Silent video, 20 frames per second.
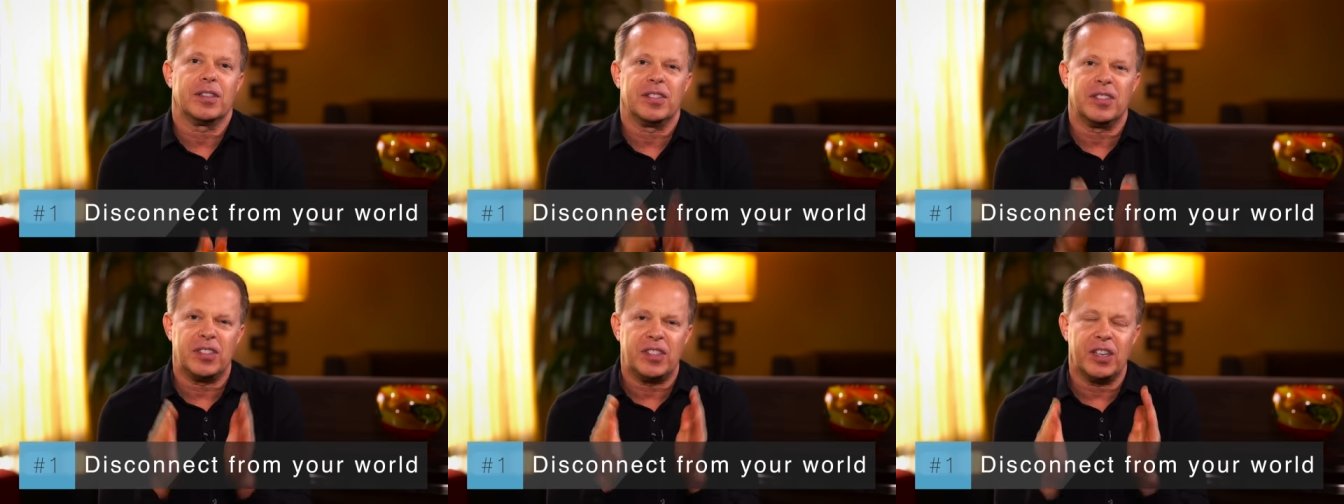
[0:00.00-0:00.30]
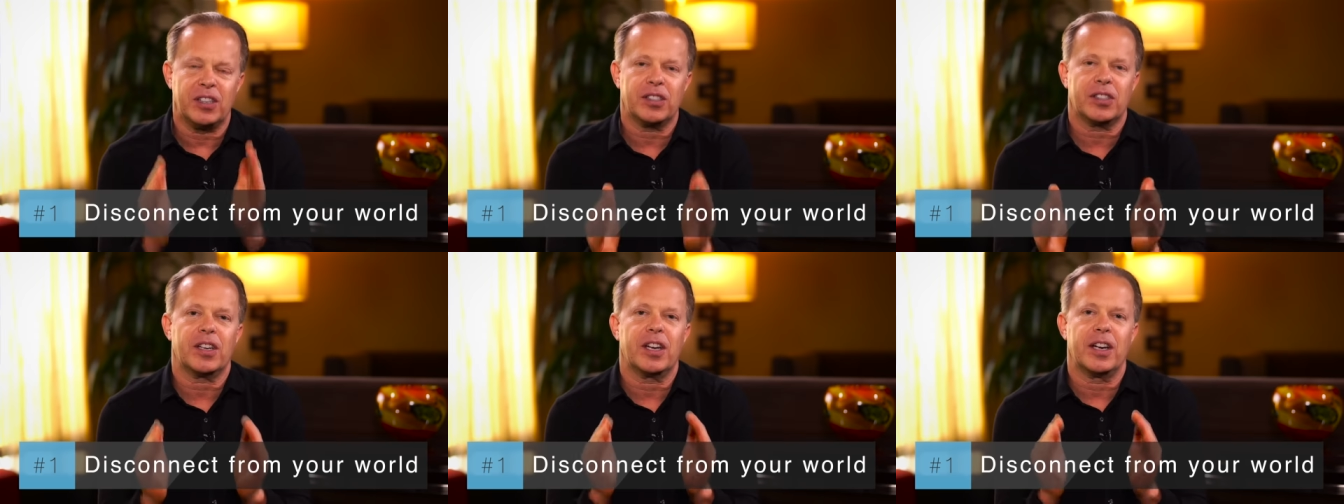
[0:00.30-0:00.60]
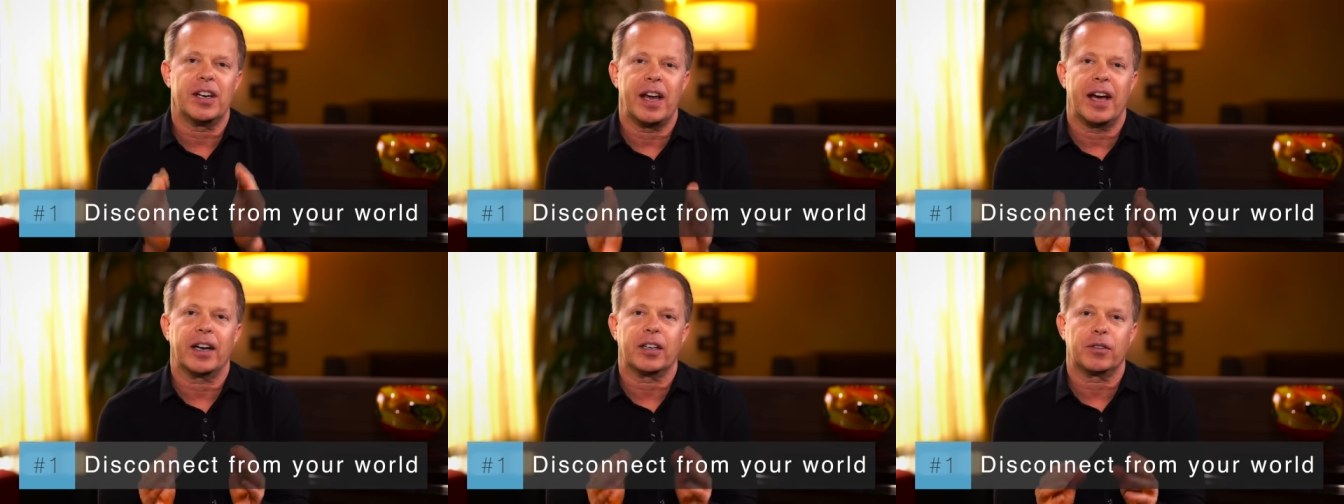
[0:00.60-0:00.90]
to
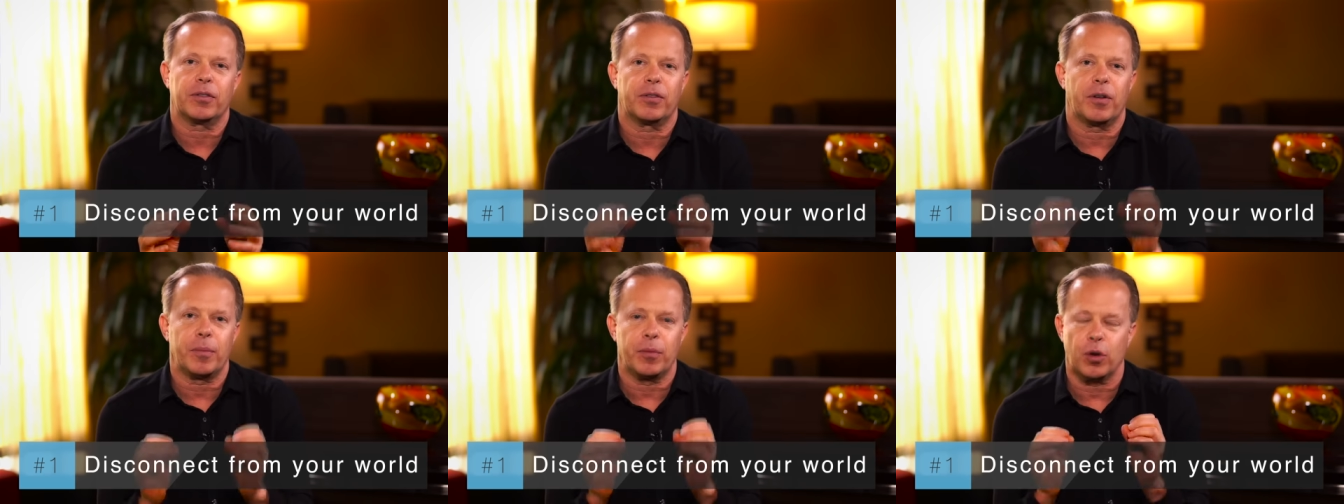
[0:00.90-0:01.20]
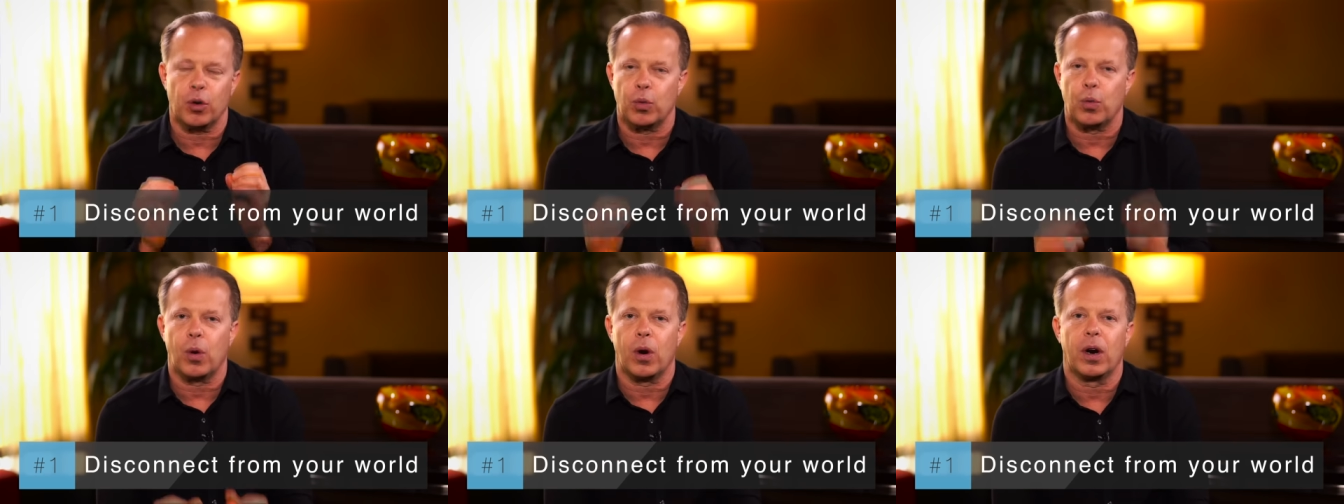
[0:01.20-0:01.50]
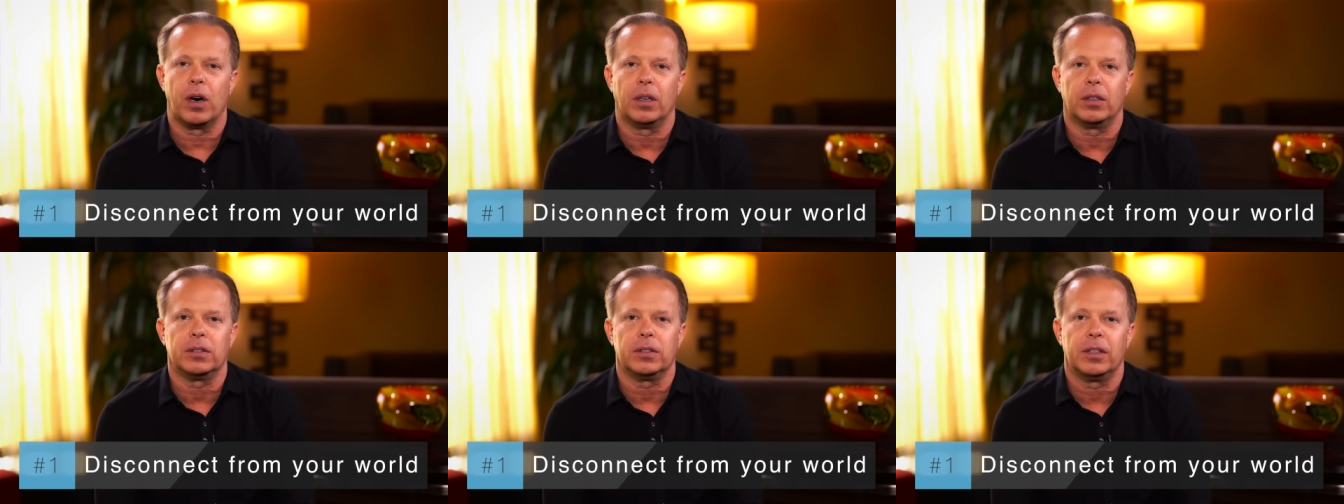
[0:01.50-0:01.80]
disconnect from your
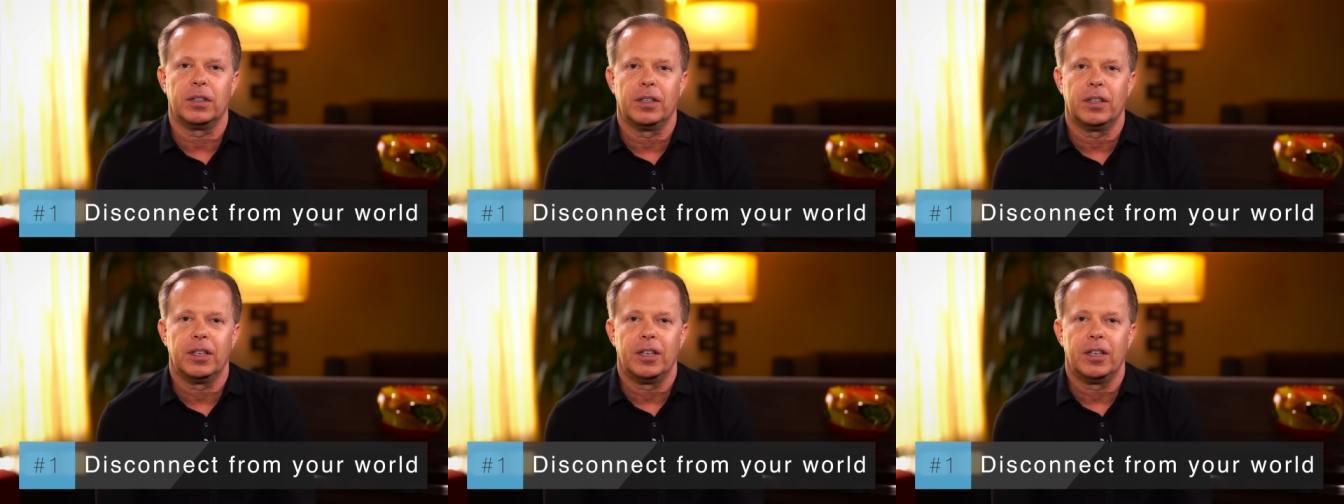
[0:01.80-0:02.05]
world.